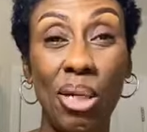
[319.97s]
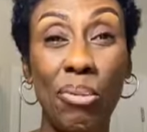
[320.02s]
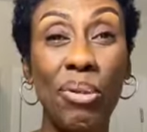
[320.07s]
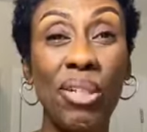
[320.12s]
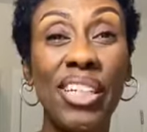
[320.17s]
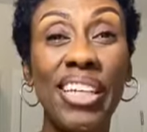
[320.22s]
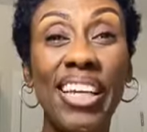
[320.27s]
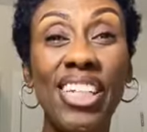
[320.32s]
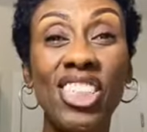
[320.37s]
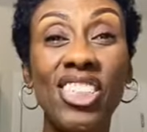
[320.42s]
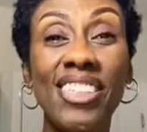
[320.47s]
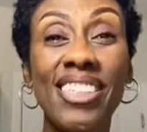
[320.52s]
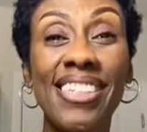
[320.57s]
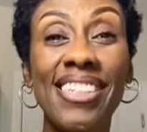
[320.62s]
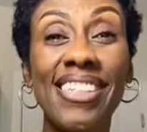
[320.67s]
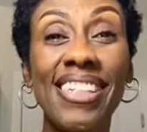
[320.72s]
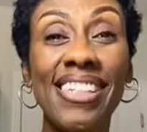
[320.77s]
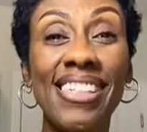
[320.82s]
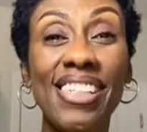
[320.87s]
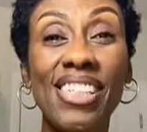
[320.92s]
Communication
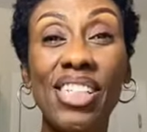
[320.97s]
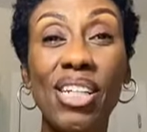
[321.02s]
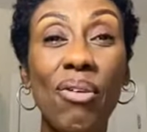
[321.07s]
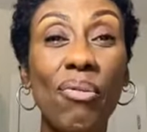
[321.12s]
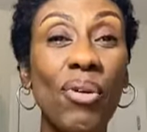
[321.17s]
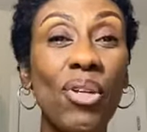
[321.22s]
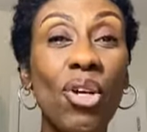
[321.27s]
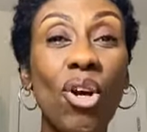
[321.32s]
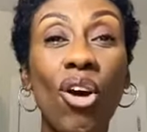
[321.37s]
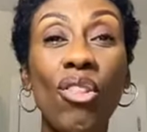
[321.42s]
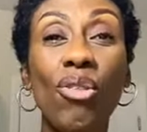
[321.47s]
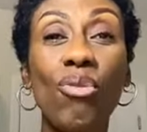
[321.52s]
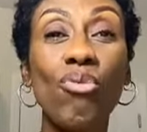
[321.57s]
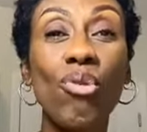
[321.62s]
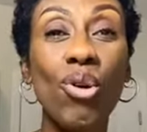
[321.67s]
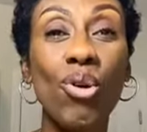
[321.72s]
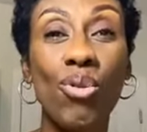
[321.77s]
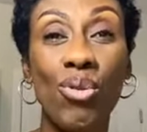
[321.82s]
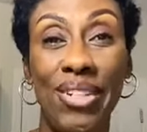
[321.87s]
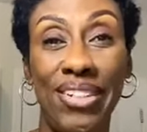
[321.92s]
is necessary when you're on the
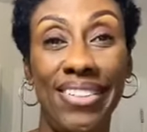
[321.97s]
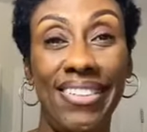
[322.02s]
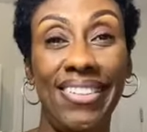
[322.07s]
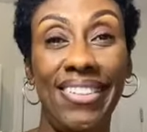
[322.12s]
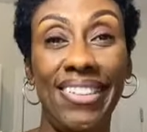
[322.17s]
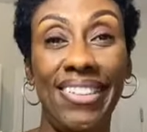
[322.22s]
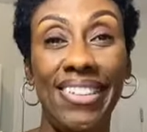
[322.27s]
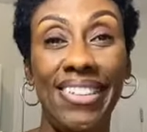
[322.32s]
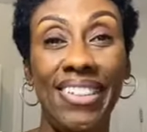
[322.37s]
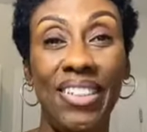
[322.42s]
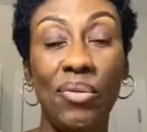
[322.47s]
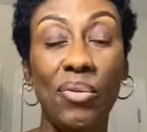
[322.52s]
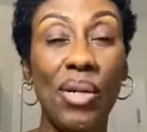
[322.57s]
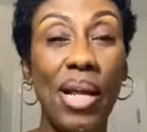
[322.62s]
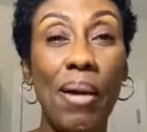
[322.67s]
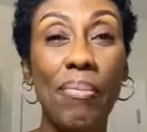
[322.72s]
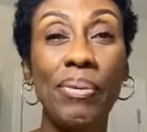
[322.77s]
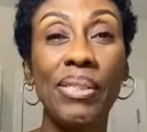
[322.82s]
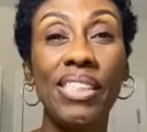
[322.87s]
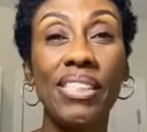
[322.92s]
road.
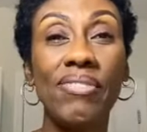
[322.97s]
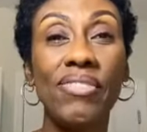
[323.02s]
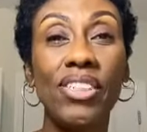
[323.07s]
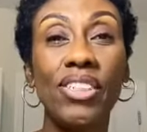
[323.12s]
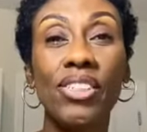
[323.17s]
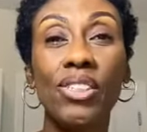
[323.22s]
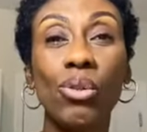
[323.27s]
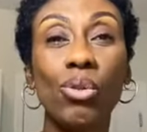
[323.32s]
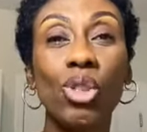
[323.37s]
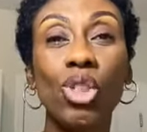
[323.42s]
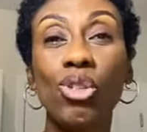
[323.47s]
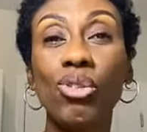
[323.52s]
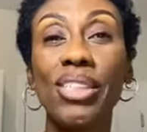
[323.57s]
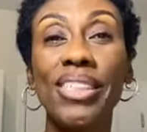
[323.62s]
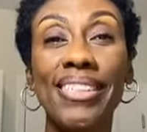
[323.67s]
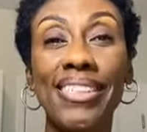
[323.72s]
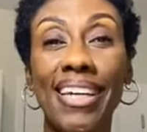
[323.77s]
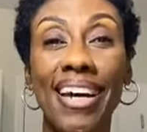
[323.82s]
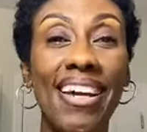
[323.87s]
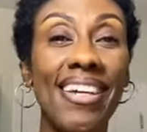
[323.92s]
What happens if there's no
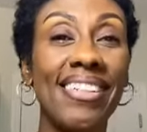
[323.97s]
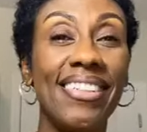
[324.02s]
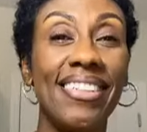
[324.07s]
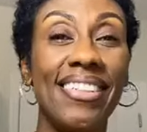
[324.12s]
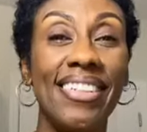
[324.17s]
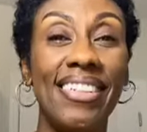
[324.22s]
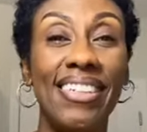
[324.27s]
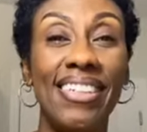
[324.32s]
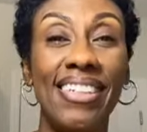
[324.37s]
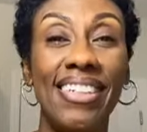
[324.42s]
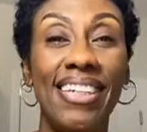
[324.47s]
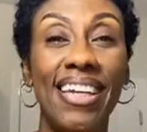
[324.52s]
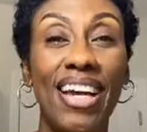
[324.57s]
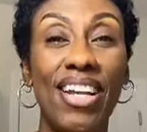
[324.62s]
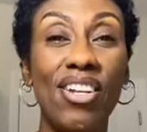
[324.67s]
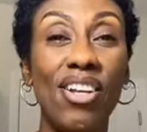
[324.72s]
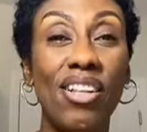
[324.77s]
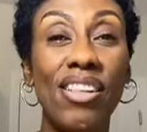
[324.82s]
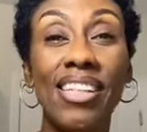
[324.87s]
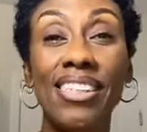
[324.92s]
street sign
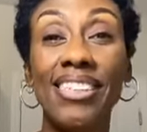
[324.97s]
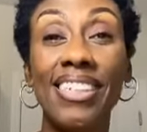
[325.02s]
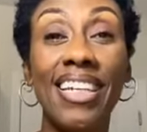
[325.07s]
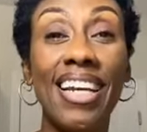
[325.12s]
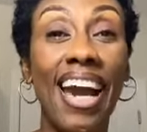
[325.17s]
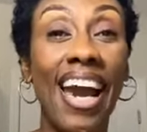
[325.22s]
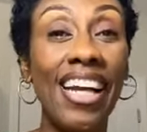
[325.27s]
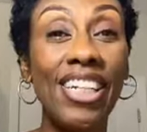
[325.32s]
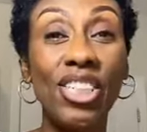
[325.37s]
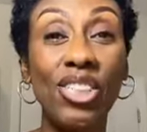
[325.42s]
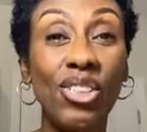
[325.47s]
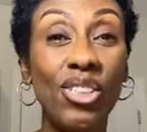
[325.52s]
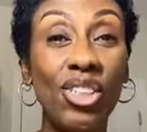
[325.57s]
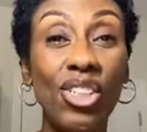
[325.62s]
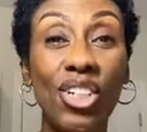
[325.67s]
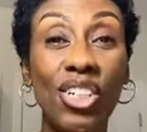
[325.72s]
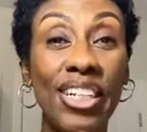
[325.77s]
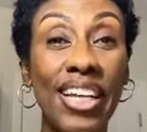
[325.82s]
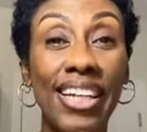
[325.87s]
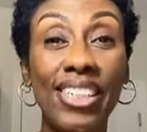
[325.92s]
and nothing to guide you
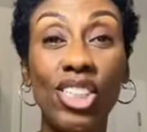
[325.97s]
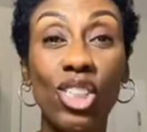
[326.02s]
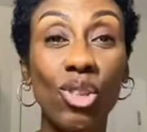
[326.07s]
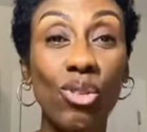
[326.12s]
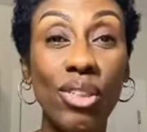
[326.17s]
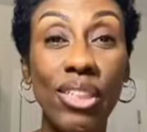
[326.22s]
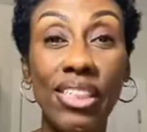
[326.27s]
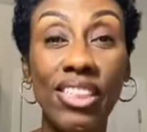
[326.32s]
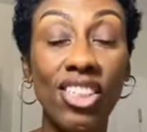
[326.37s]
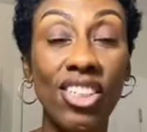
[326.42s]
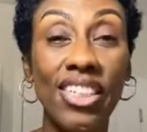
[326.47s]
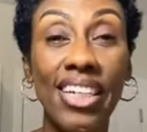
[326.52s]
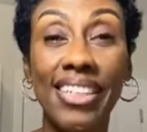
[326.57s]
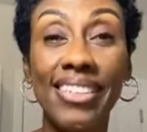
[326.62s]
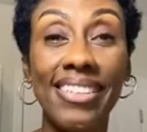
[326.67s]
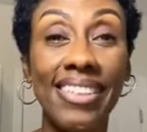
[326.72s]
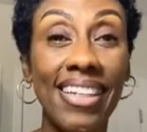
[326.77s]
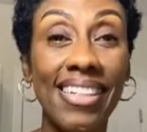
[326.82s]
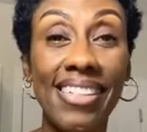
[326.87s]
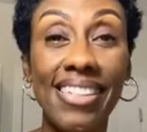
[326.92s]
to your next street, your
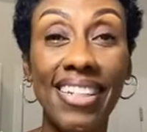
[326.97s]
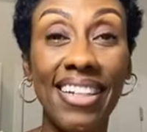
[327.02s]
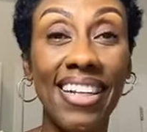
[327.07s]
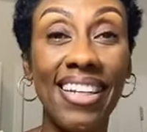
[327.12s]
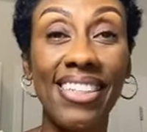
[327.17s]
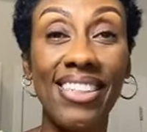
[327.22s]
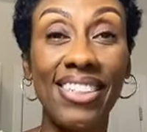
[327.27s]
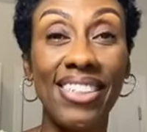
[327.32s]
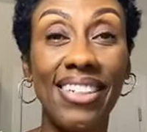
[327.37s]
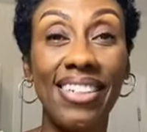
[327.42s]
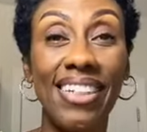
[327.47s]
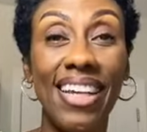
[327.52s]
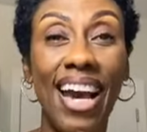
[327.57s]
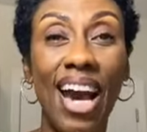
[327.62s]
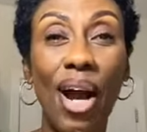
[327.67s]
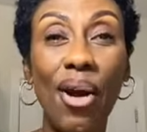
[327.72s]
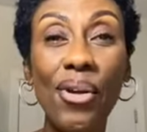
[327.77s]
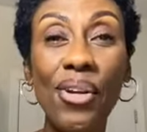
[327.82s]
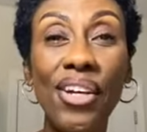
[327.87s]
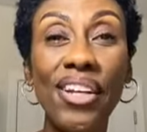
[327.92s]
next destination?
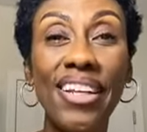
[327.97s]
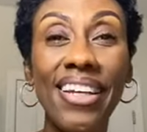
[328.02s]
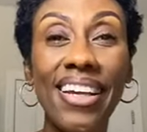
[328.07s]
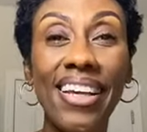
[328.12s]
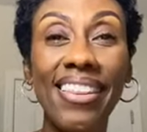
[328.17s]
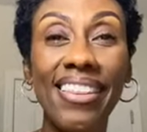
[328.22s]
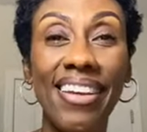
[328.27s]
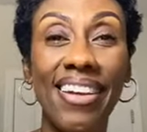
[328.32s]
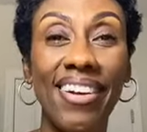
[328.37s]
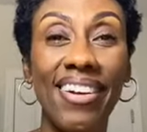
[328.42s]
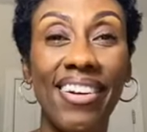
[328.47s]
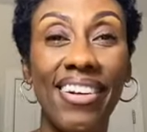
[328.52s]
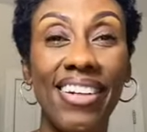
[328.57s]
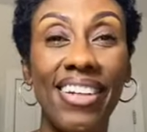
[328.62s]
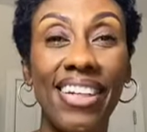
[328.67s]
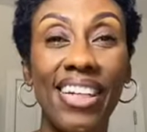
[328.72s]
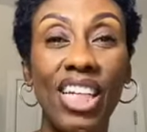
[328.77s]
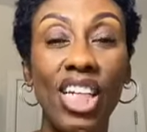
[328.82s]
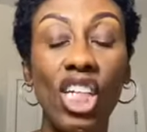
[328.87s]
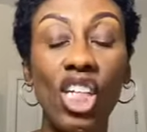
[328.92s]
How are you going to get there?
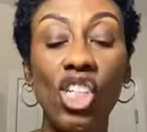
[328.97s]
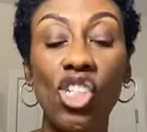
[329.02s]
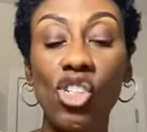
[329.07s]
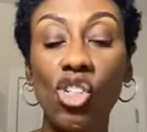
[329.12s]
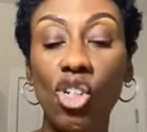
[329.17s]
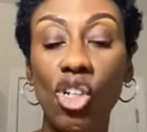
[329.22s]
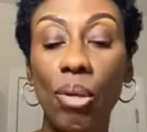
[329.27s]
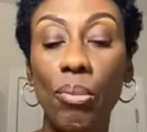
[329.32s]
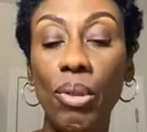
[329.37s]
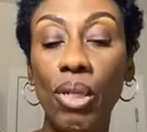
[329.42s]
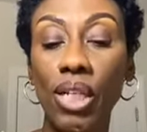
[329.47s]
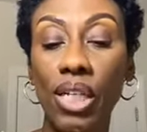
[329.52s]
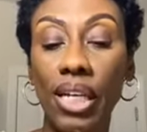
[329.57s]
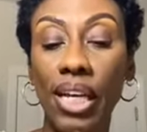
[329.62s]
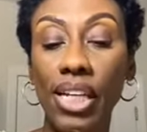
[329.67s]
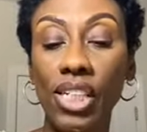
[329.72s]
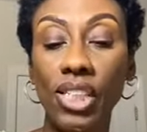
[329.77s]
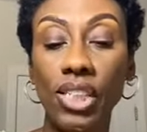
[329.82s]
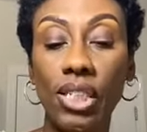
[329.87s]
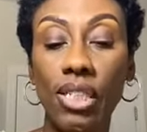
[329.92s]
So
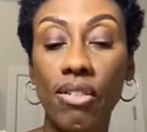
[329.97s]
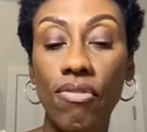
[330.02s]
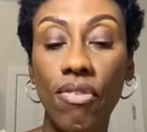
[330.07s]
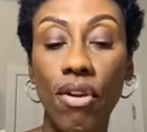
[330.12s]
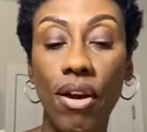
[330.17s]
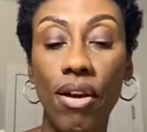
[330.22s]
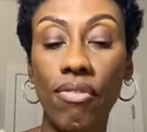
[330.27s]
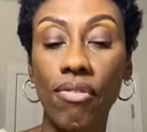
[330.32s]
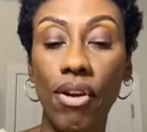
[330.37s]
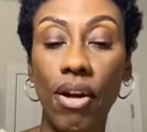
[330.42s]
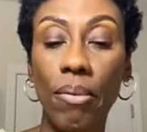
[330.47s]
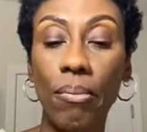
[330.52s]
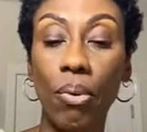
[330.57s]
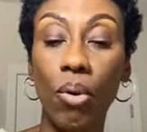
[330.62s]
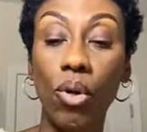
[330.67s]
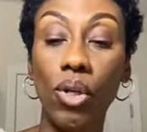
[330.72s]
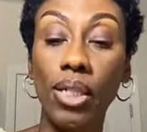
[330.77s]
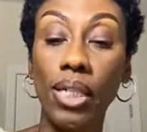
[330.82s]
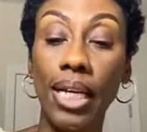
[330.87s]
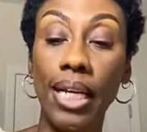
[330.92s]
communication is very, very
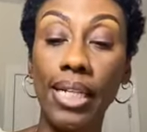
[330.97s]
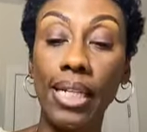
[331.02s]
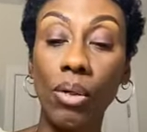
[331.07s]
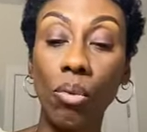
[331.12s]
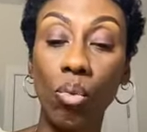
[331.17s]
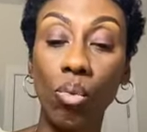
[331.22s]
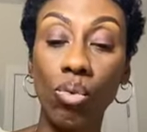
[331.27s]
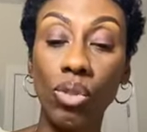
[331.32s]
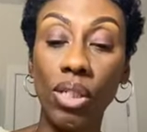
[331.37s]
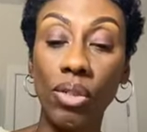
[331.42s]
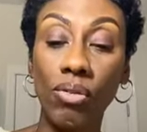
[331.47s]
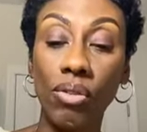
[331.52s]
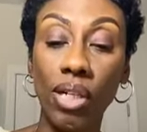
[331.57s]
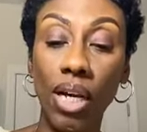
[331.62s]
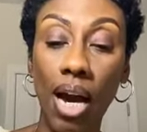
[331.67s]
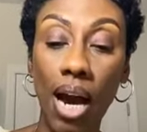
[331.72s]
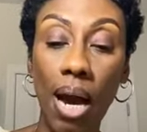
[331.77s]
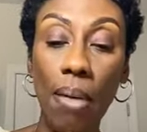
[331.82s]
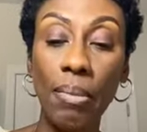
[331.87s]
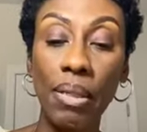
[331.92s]
important. And the
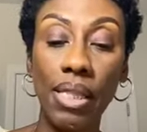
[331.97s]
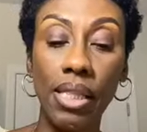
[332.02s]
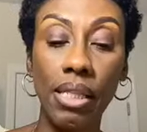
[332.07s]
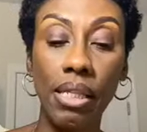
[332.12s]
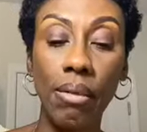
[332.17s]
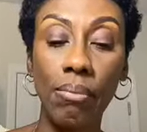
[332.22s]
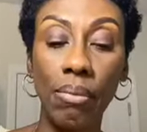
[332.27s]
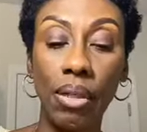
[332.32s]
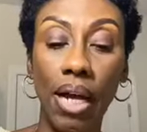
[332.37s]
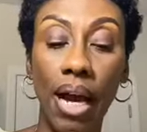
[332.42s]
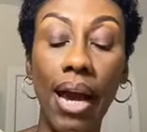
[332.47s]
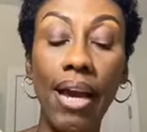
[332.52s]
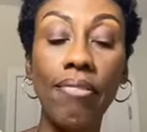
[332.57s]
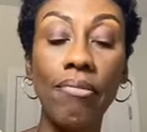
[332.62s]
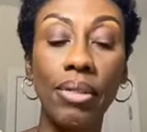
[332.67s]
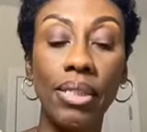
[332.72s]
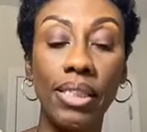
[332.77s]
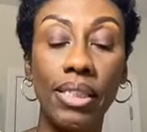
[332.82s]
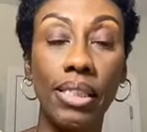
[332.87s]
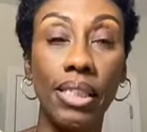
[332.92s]
common theme that I
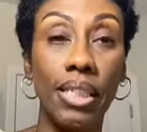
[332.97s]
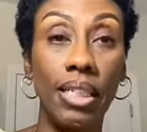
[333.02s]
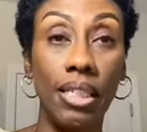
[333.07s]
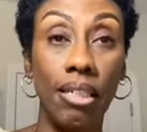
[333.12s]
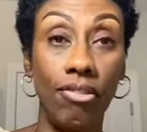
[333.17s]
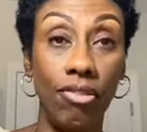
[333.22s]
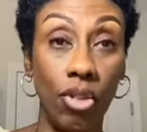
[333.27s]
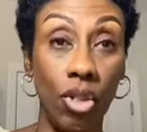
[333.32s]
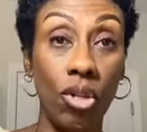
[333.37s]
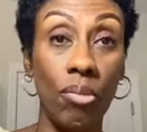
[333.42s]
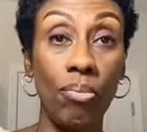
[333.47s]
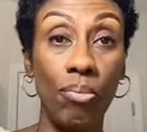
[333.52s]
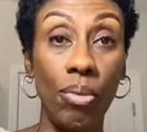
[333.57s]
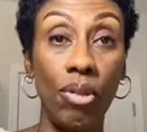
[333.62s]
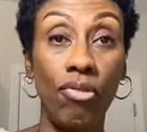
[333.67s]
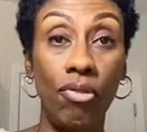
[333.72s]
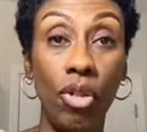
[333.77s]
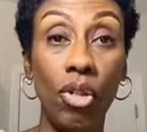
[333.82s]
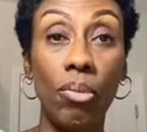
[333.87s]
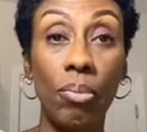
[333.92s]
have been seeing, if you're
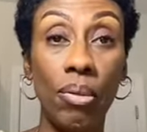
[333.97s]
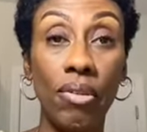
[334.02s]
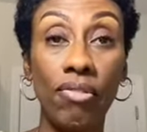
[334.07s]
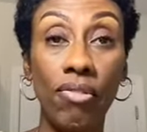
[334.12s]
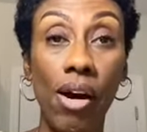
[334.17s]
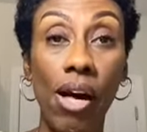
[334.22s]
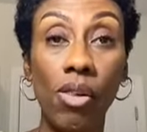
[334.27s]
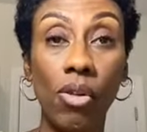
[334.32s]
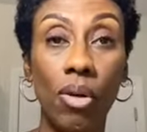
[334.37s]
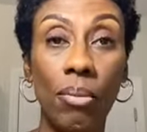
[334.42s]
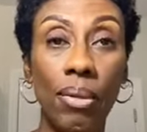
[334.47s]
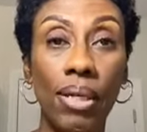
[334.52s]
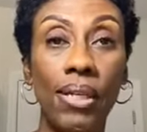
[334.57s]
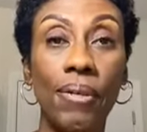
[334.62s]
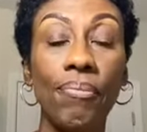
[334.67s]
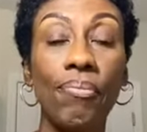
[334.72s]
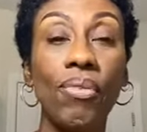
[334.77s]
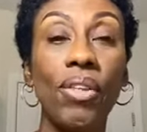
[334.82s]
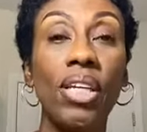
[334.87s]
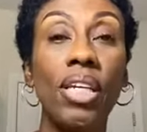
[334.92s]
if you've been following
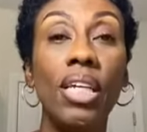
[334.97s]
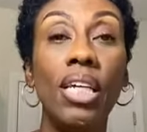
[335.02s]
me,